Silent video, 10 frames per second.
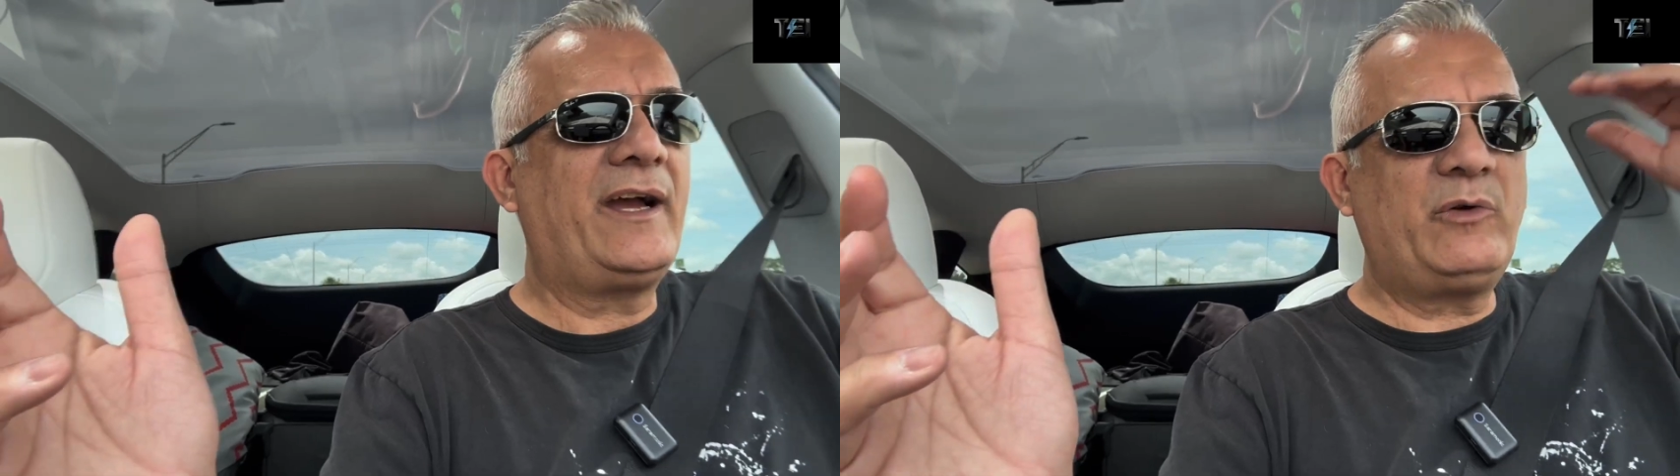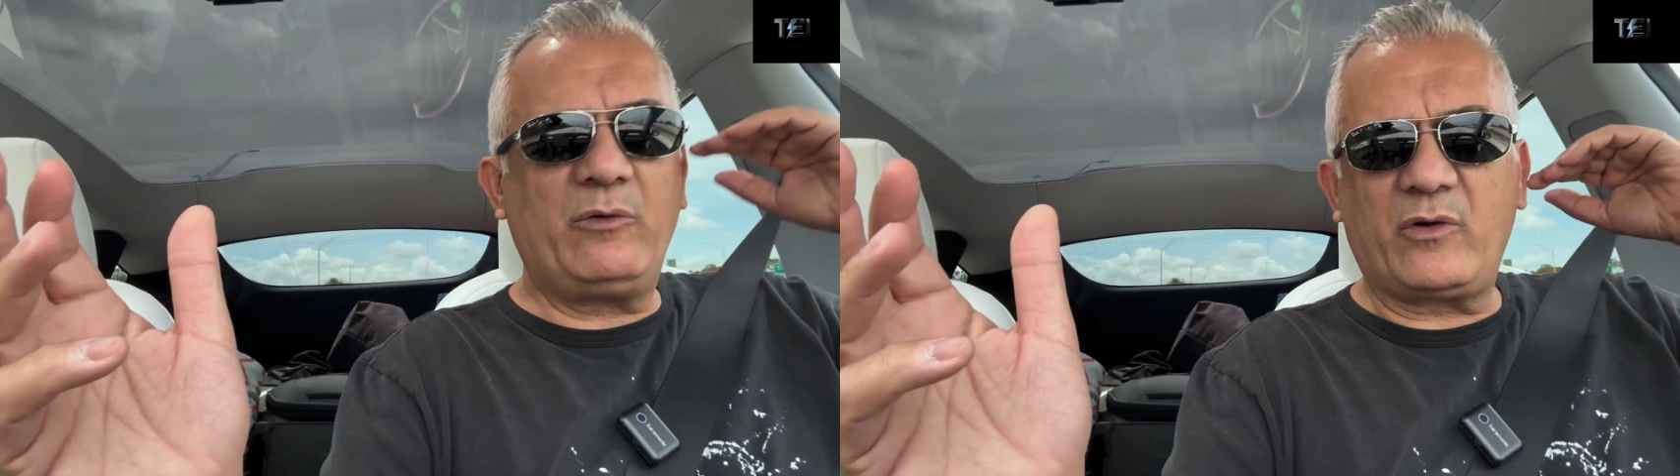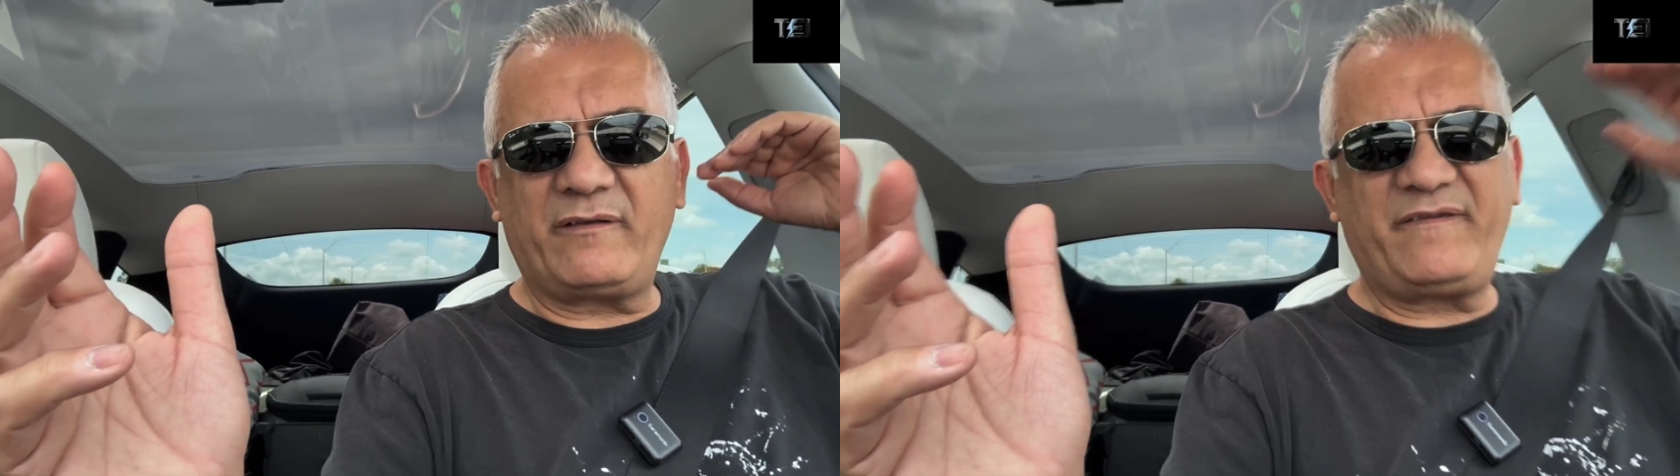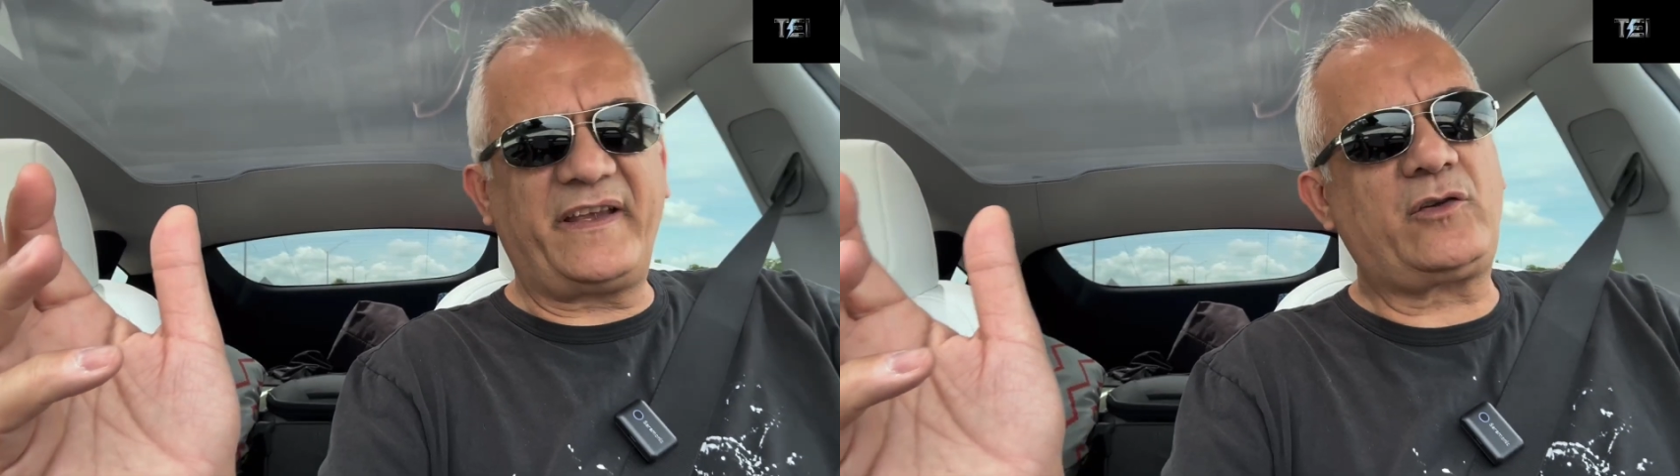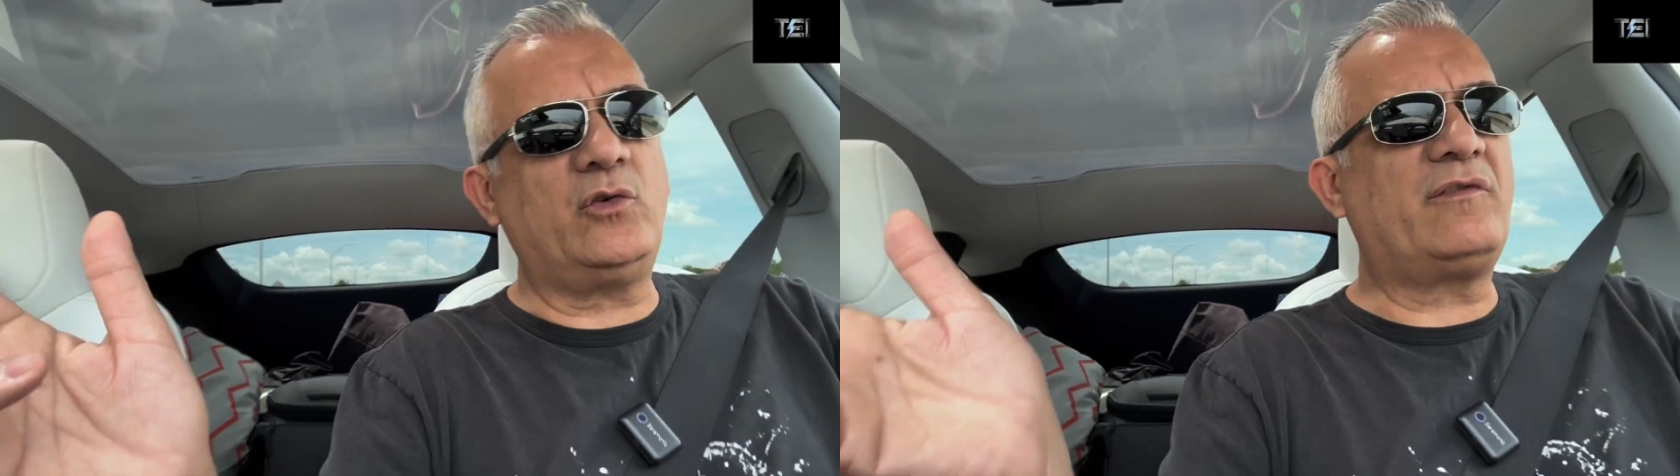We were in
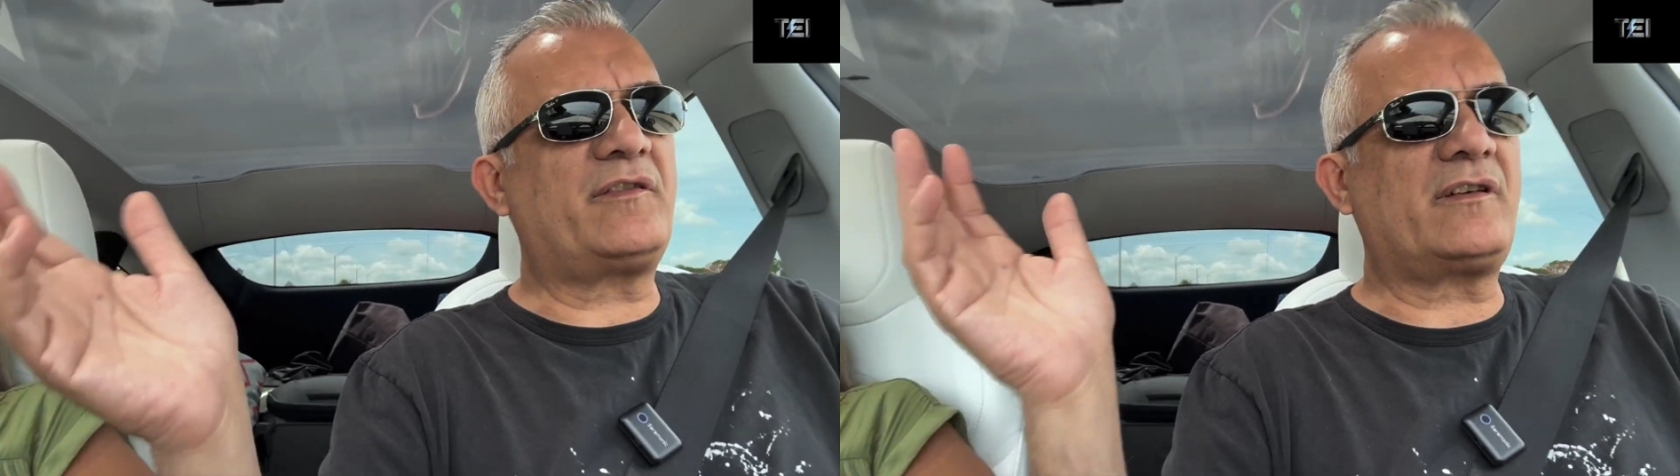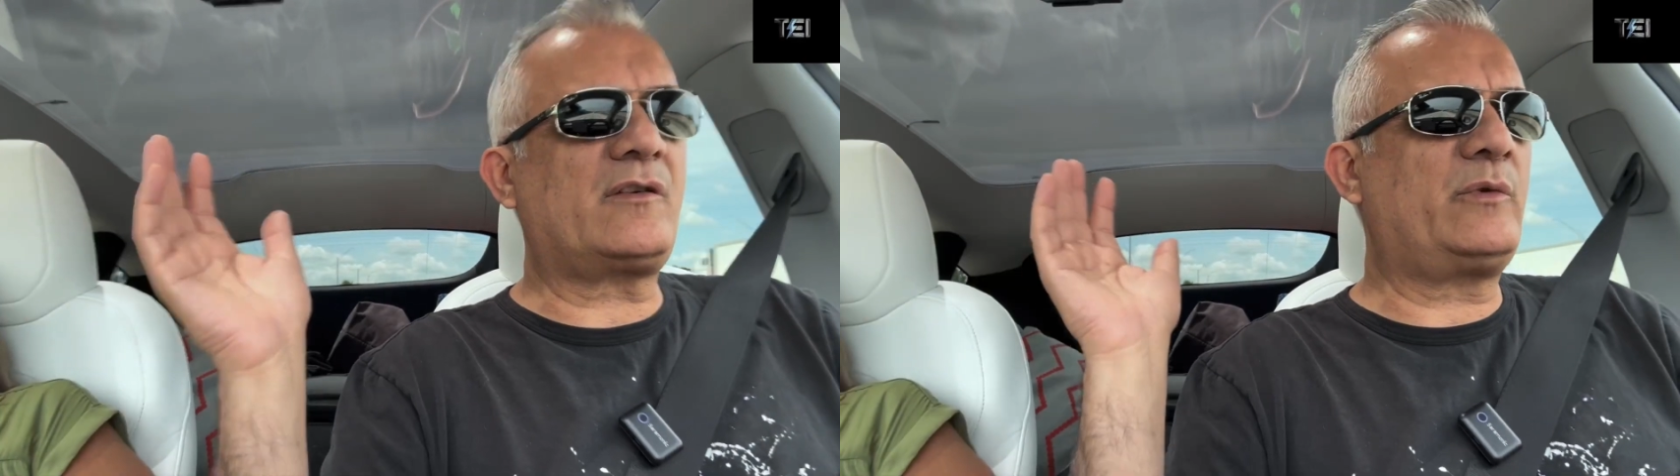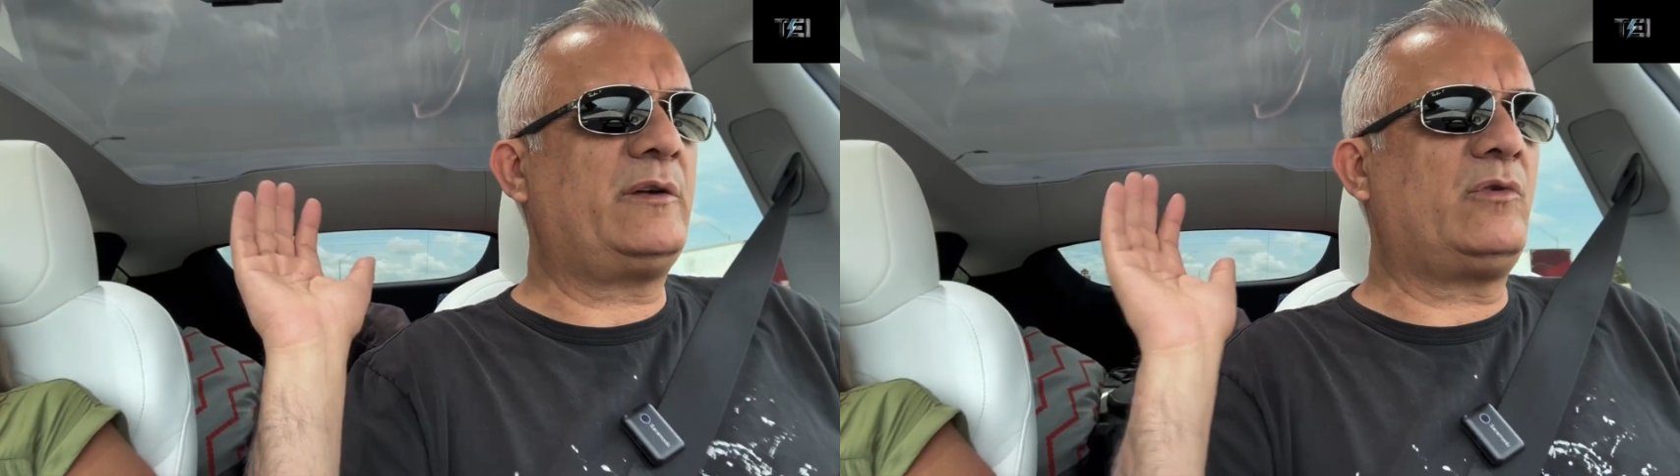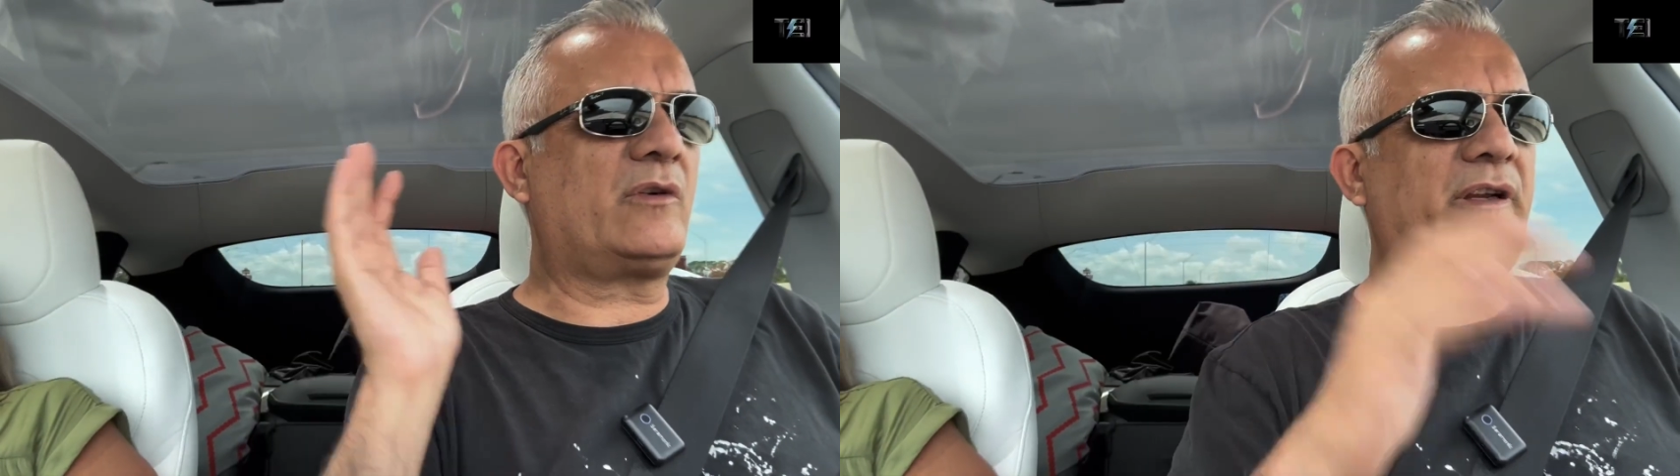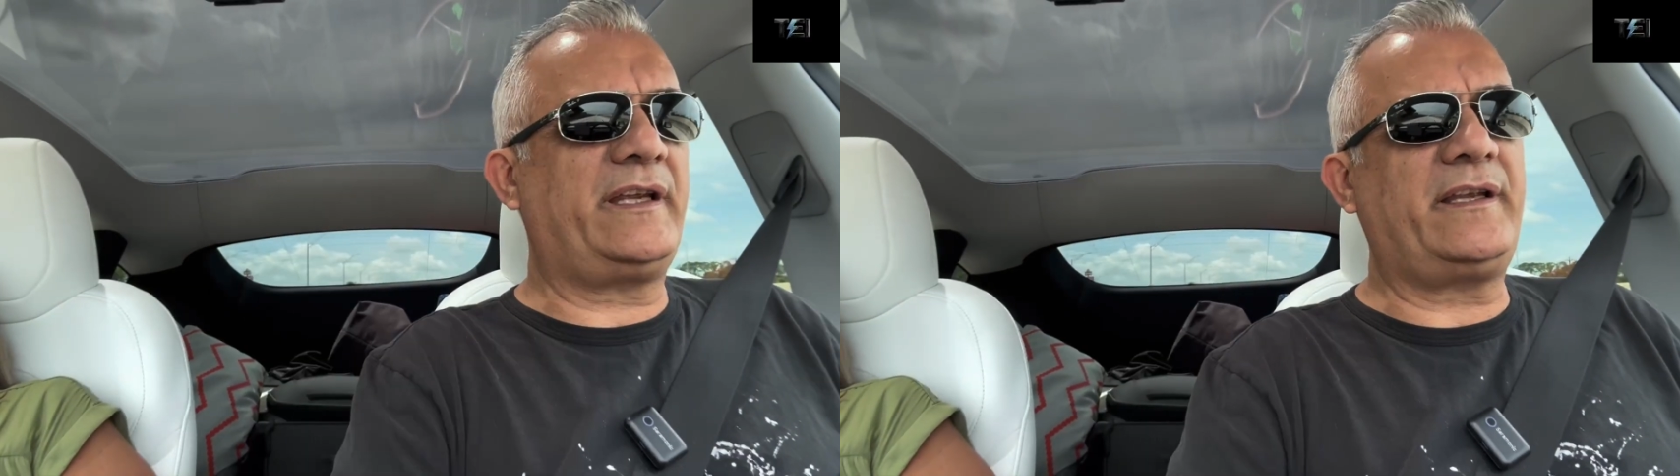Vancouver. We
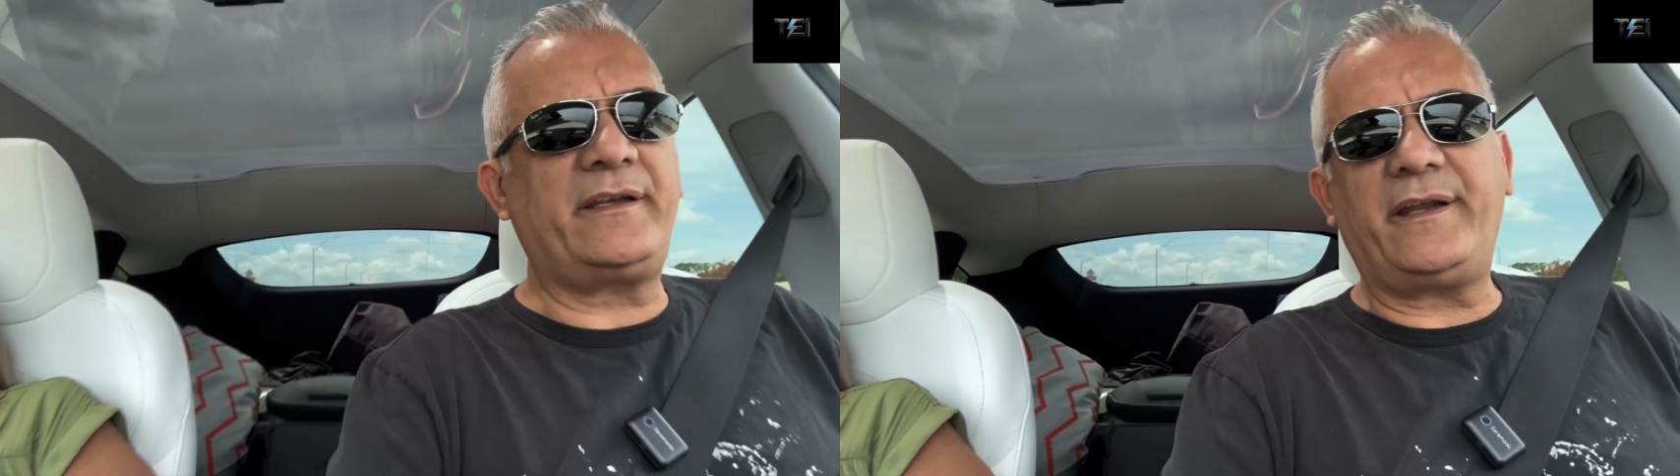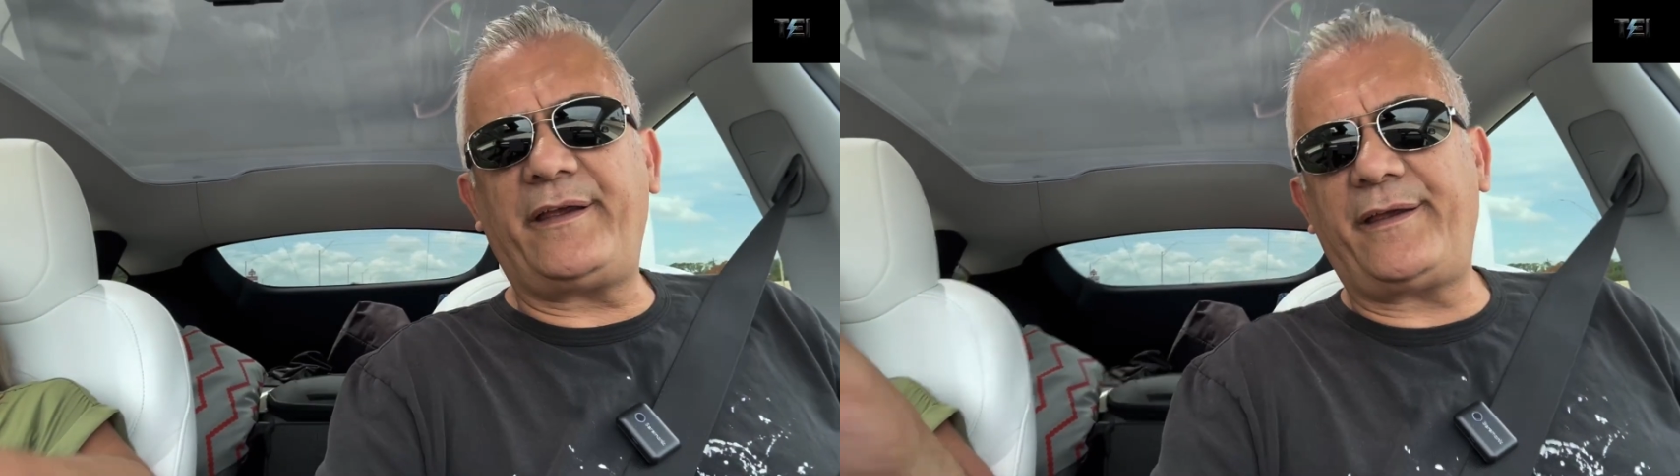were in.